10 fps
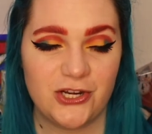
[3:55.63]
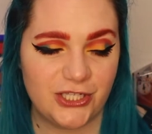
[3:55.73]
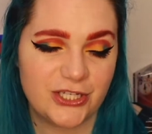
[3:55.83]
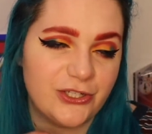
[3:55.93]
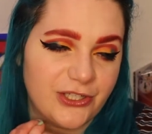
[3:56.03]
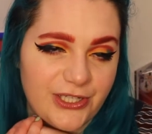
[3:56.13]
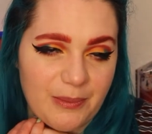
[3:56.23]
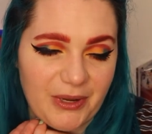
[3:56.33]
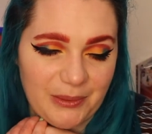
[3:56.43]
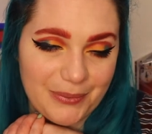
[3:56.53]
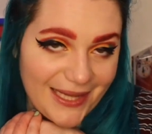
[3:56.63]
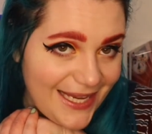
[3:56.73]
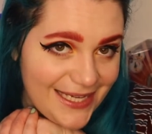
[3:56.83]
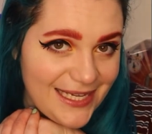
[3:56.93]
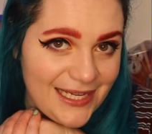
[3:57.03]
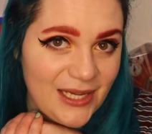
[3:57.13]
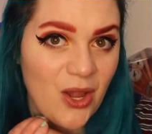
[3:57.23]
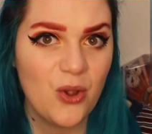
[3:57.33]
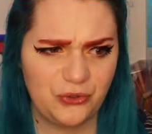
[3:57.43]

just curled up on a blankie,